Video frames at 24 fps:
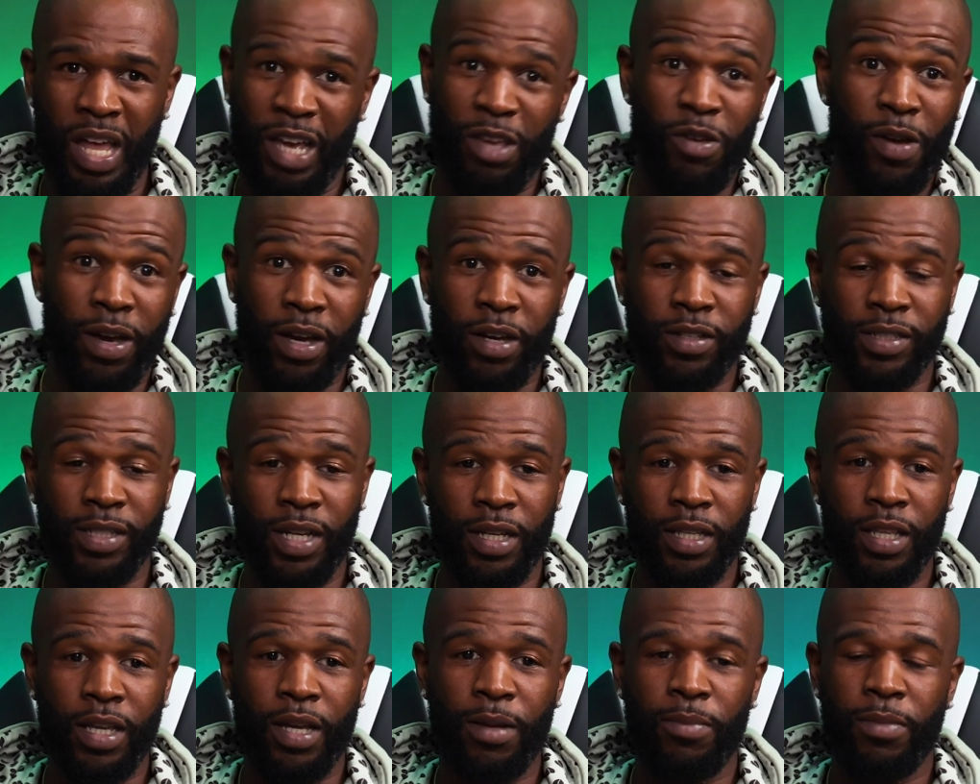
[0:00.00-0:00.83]
and you ain't gonna
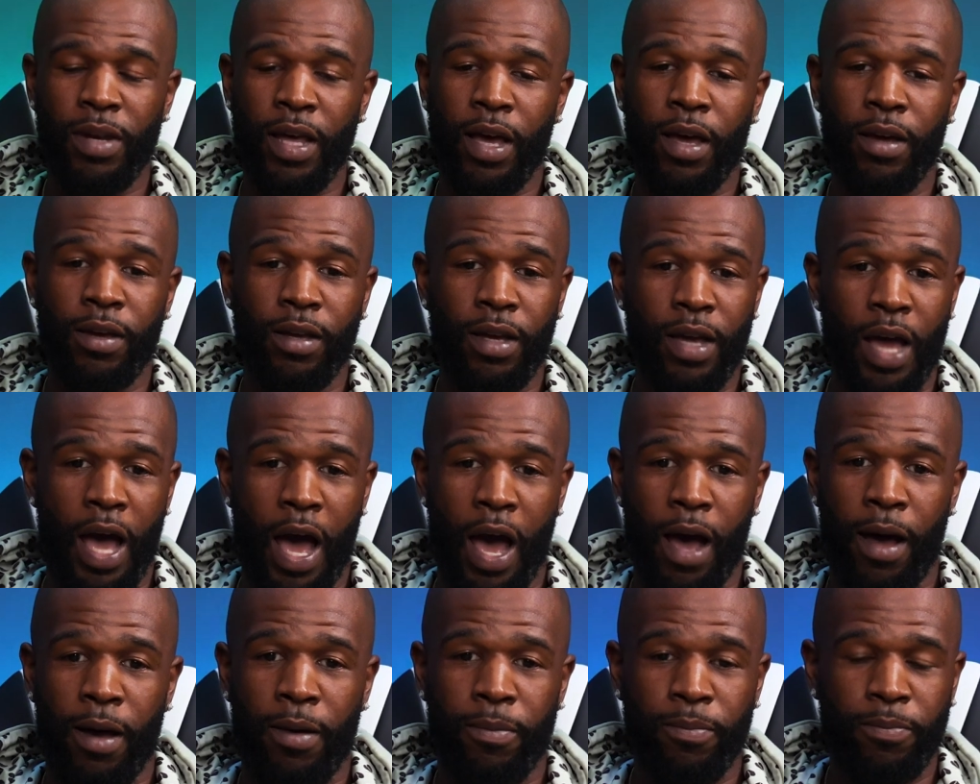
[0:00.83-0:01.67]
say nothing. Like,
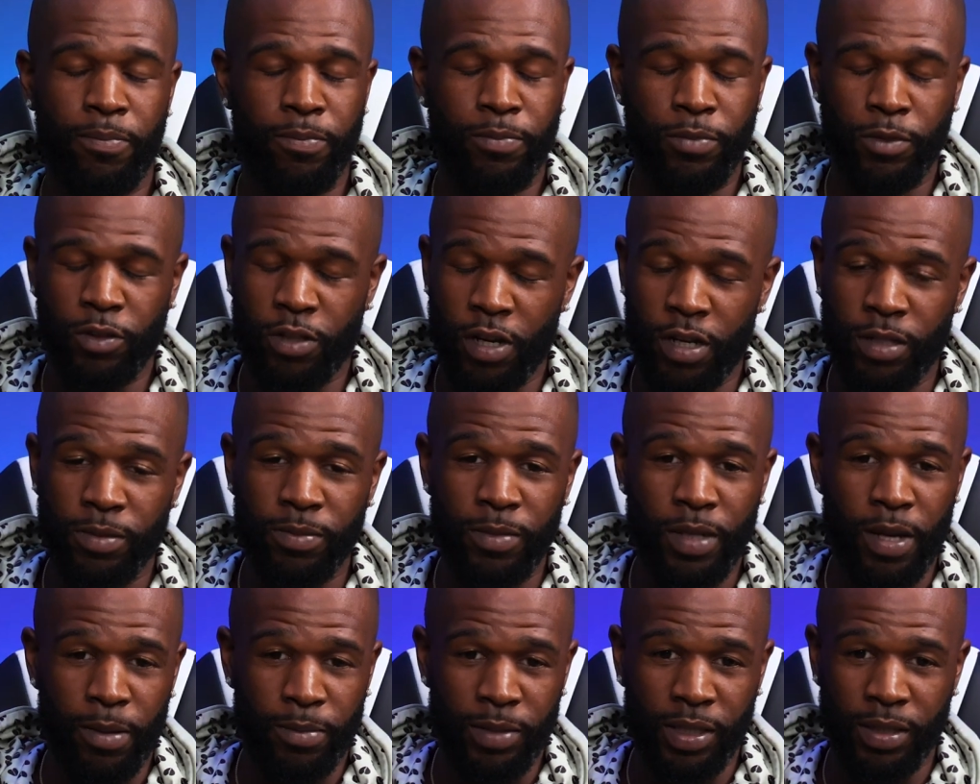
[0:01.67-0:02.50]
trust
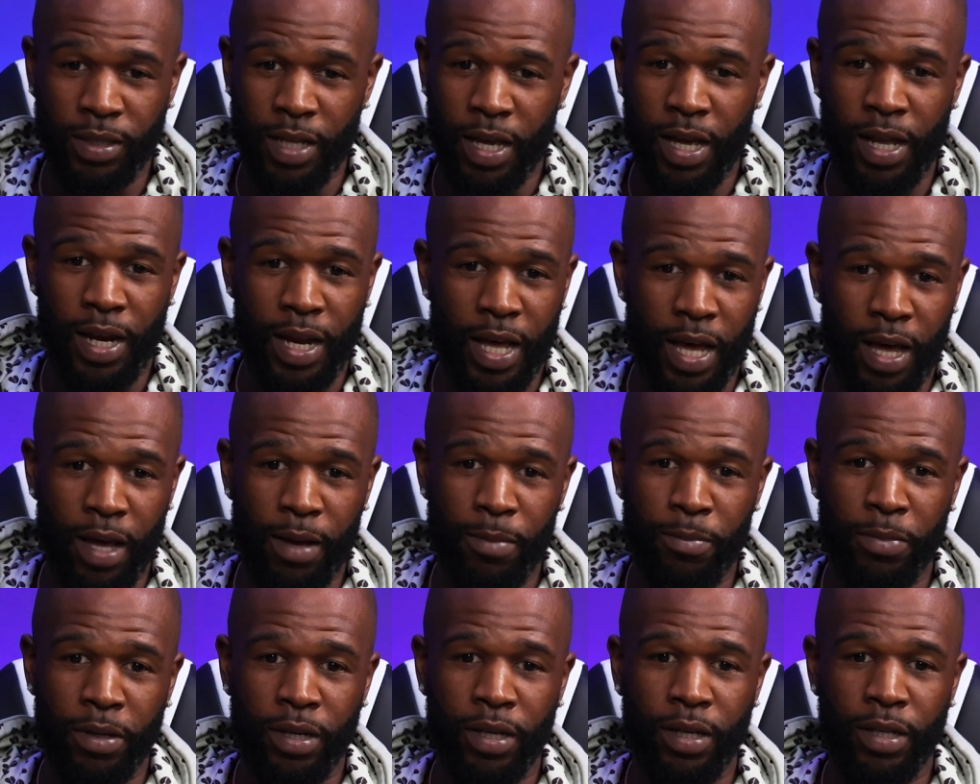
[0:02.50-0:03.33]
me, I'm gonna say a
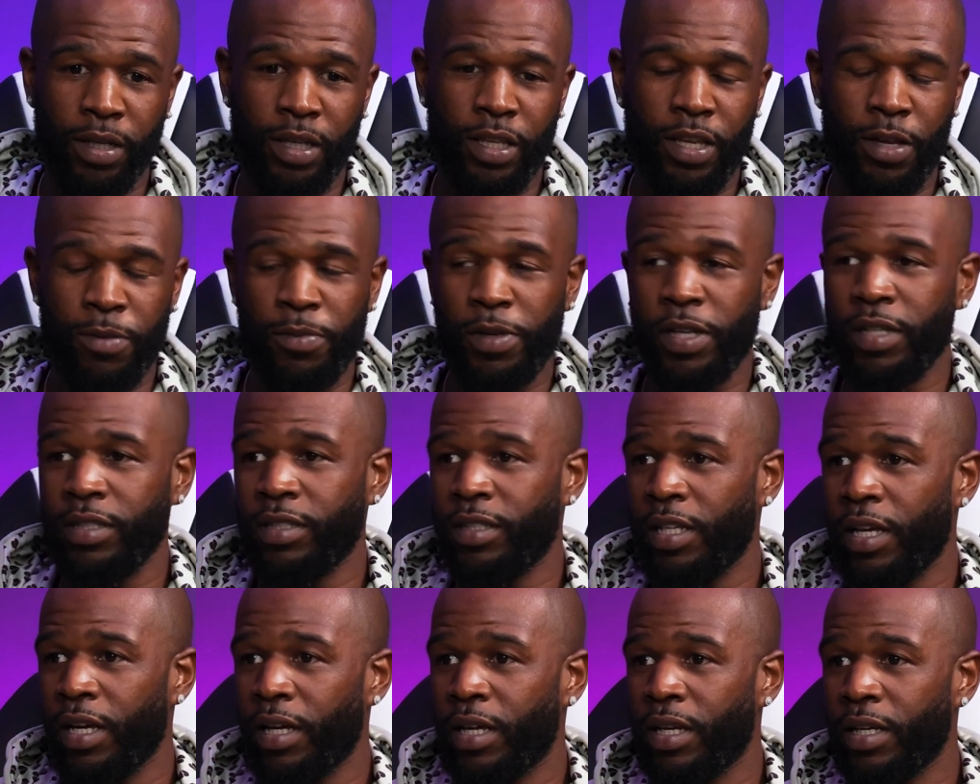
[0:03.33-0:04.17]
lot, but give me a
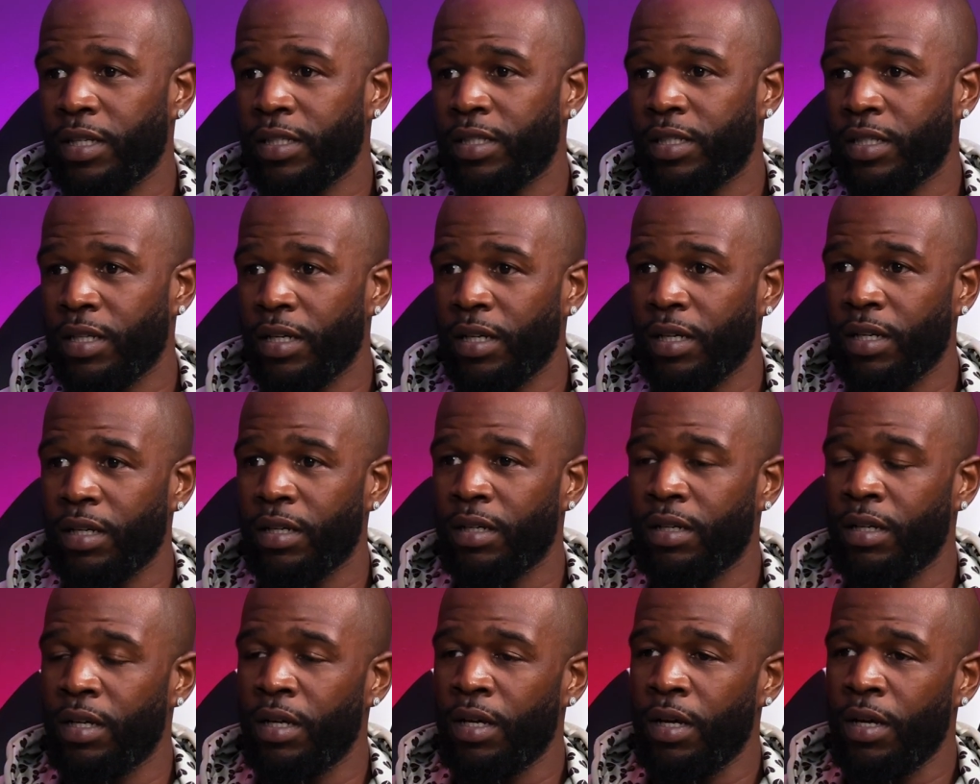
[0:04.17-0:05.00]
second
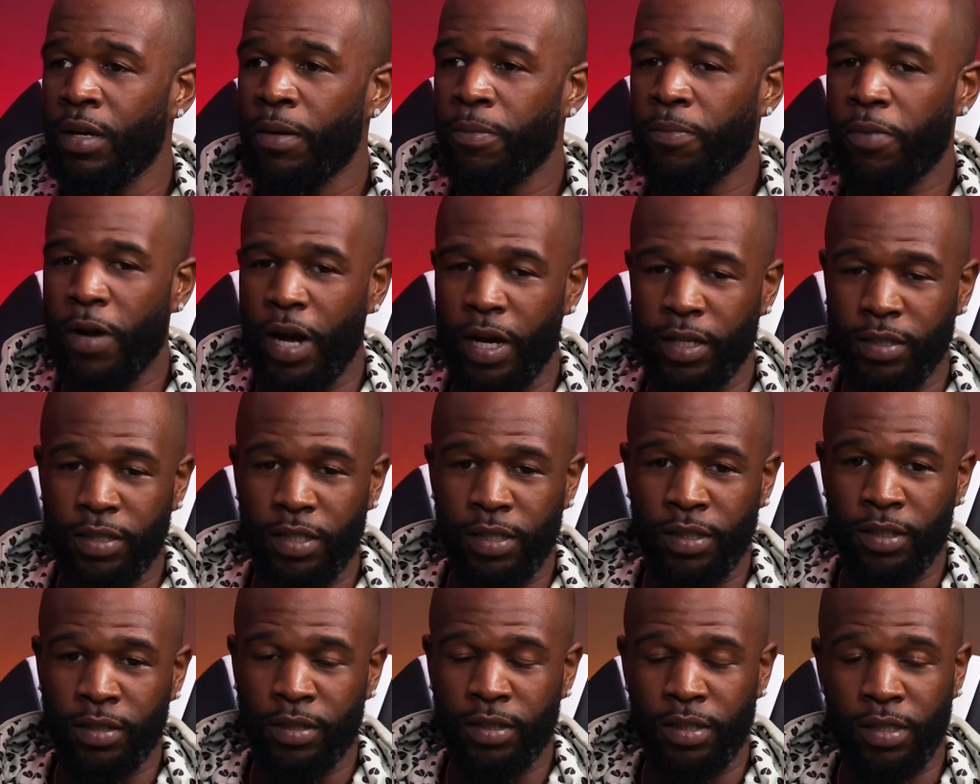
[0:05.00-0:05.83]
to
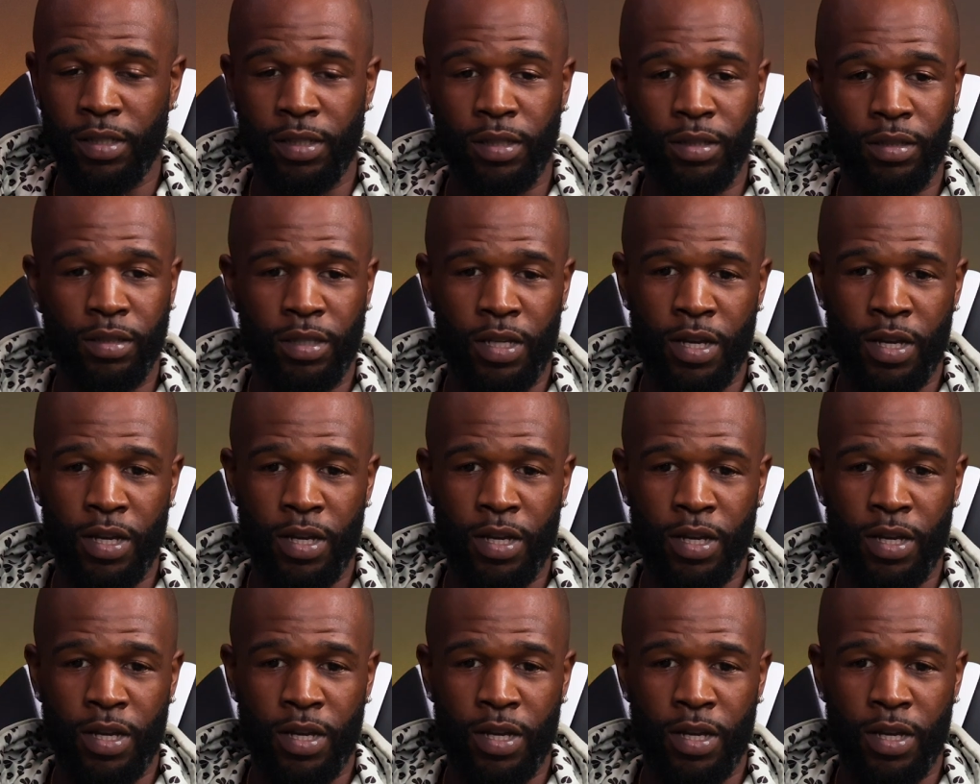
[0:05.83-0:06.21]
process this.